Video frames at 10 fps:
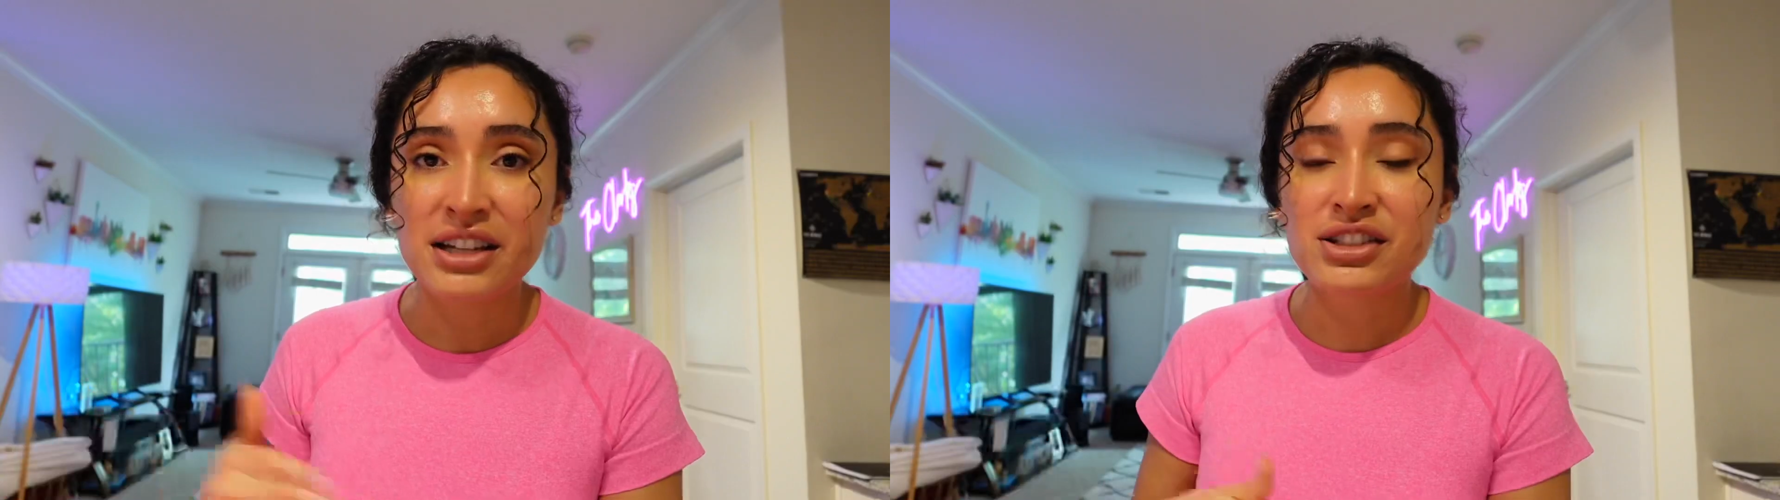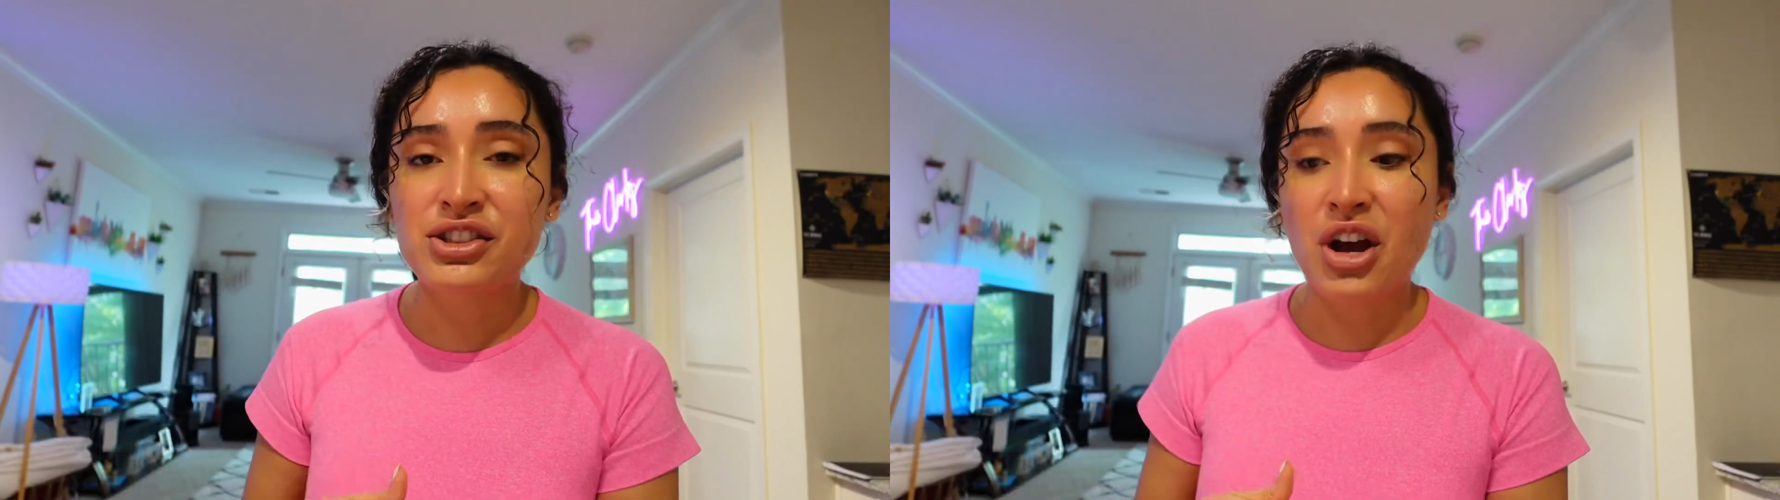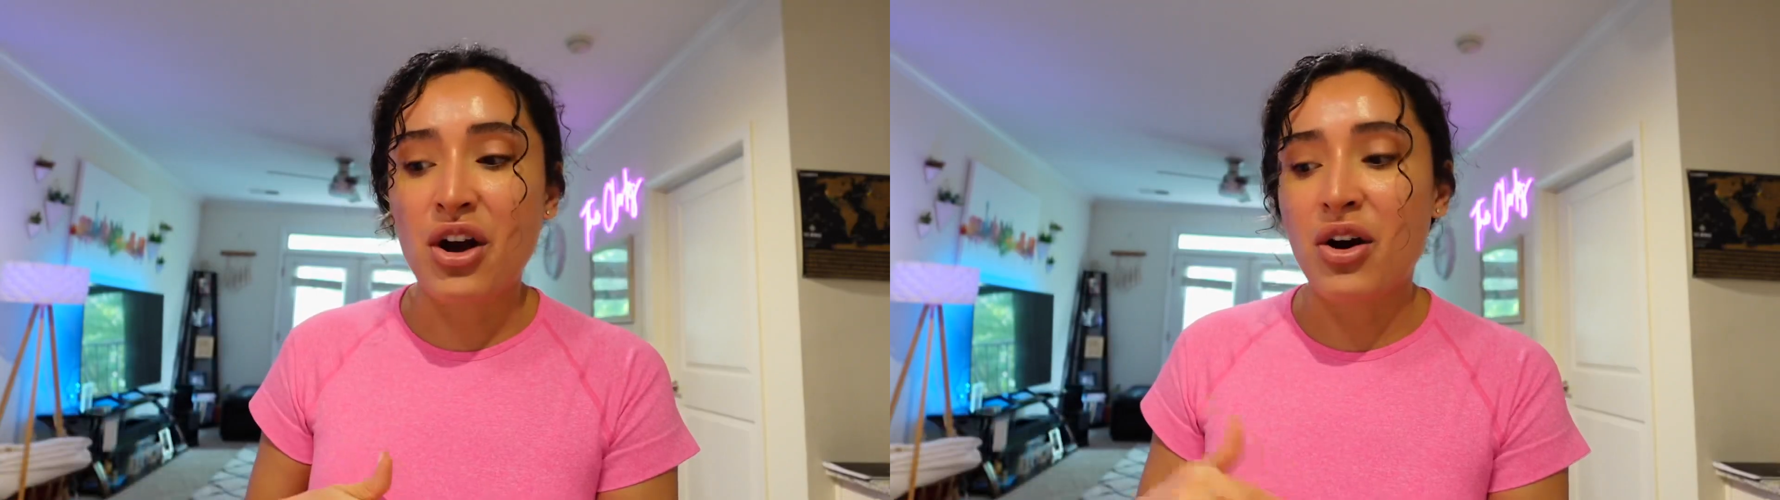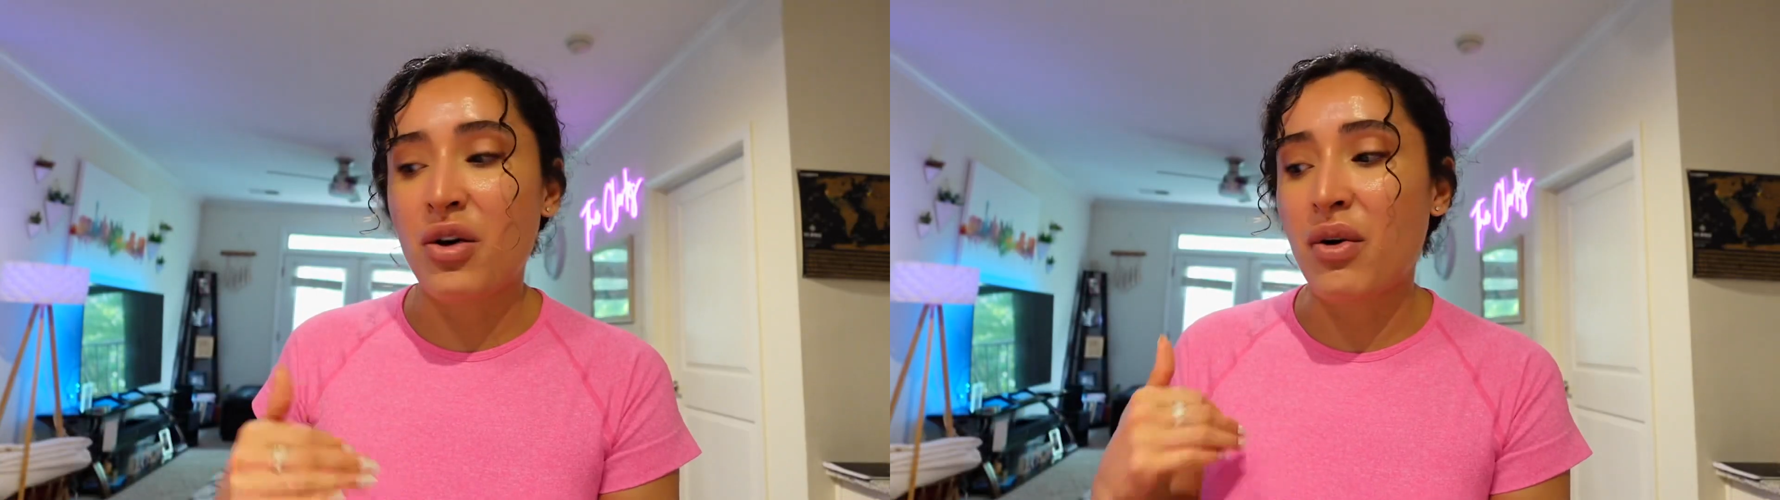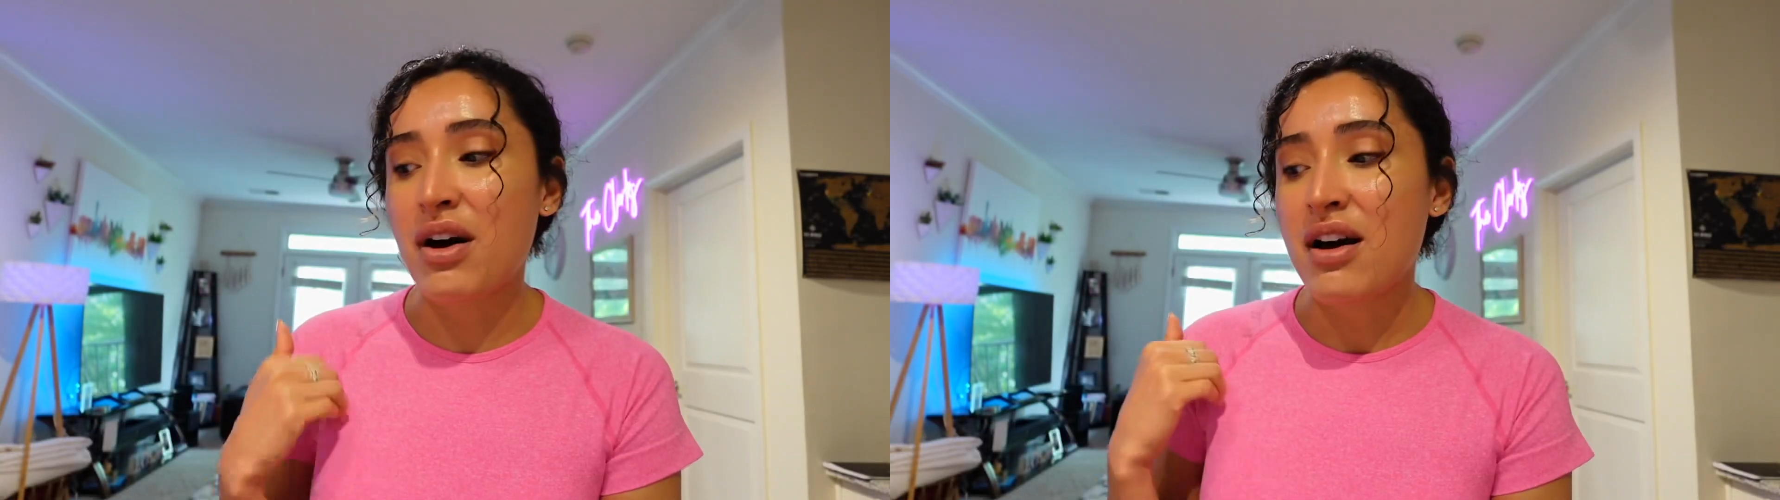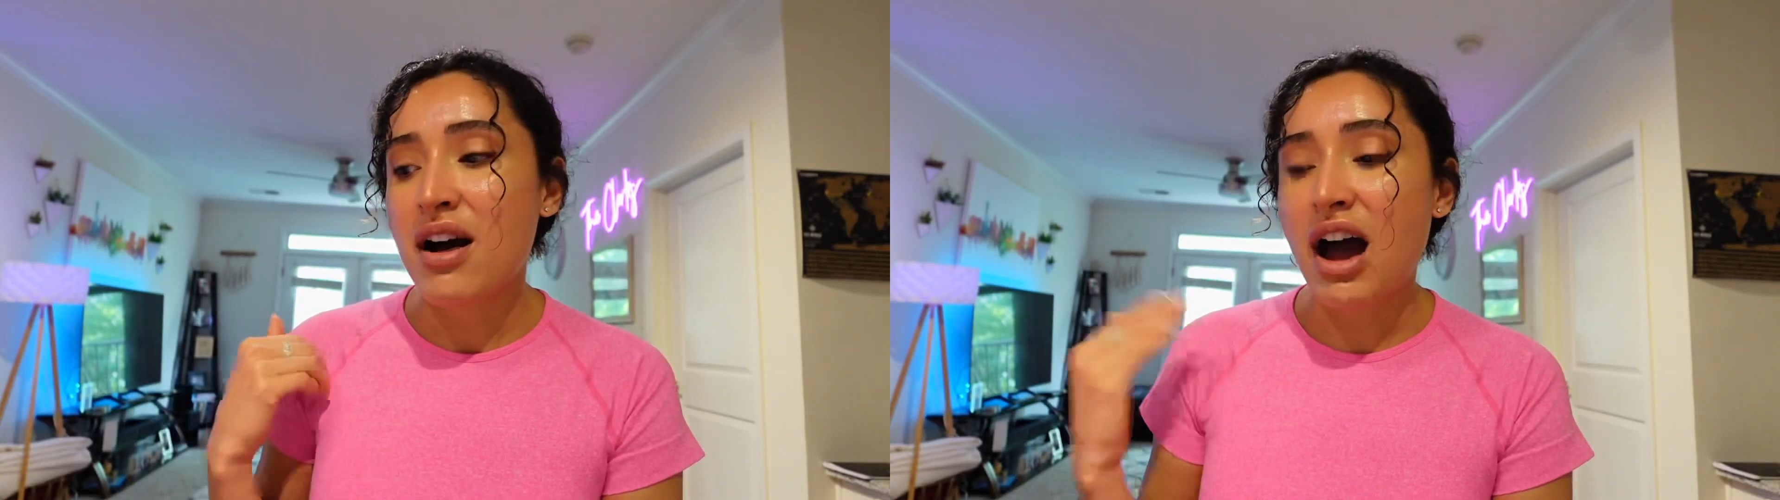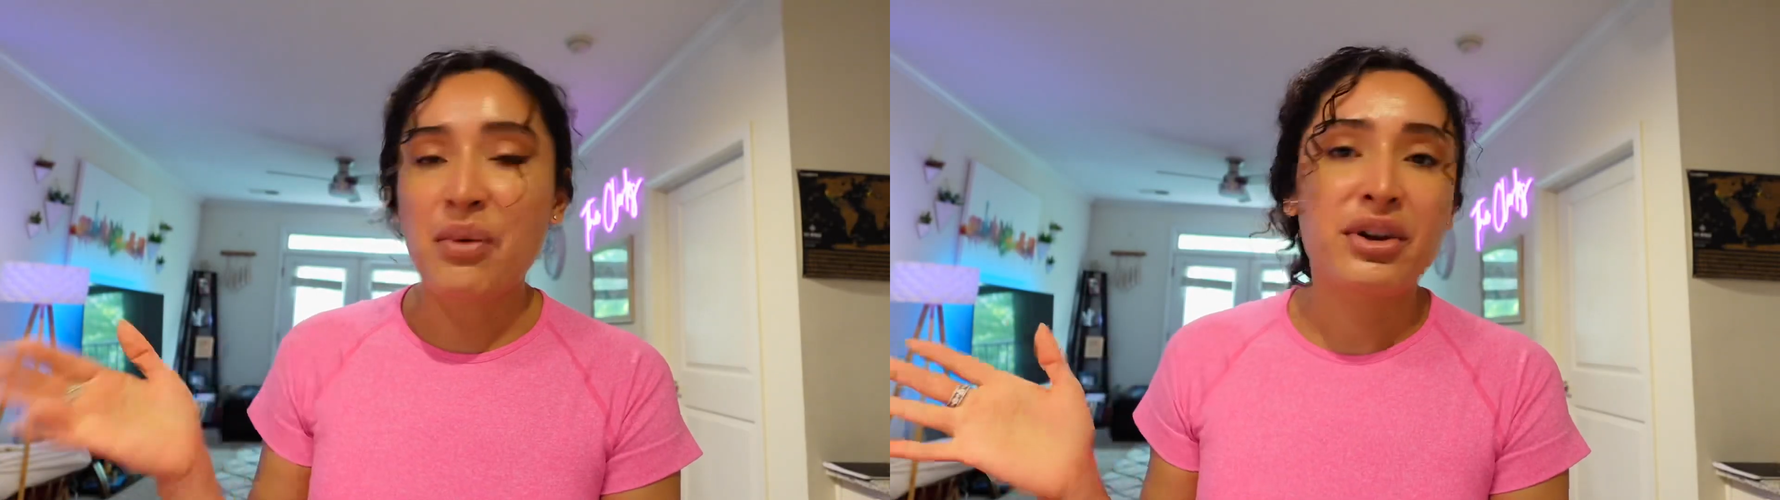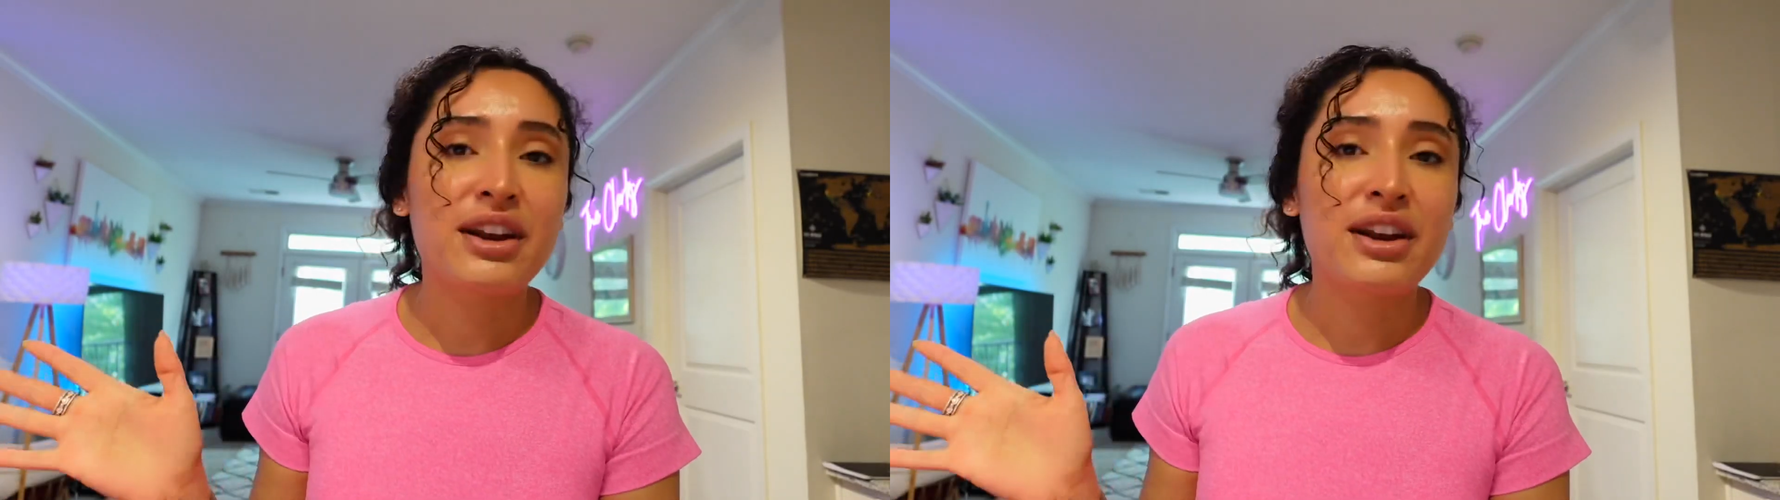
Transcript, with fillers: So I went